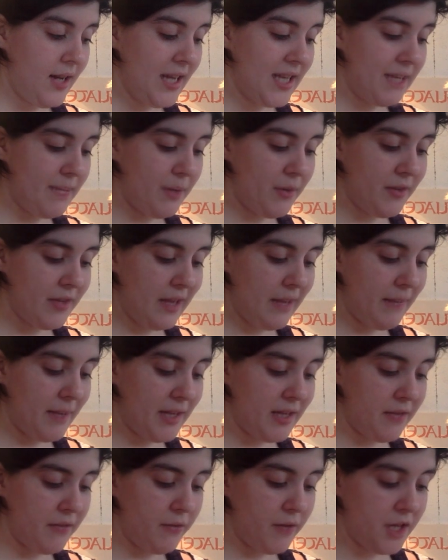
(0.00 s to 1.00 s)
I suppose that I
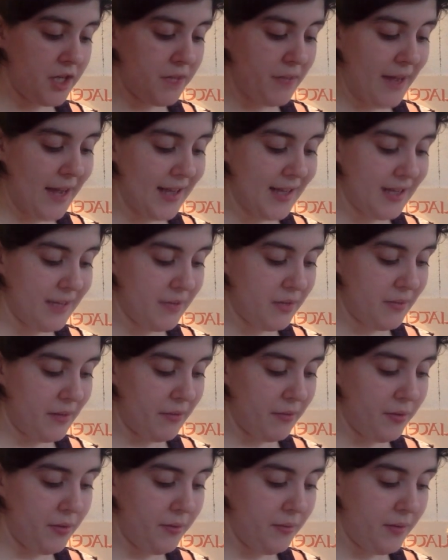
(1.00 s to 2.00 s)
must have rushed past him to my
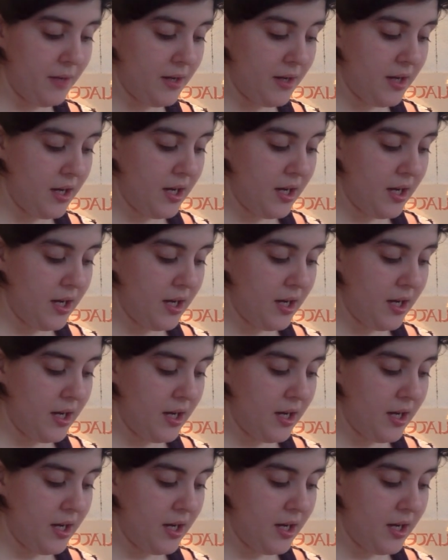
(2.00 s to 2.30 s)
room,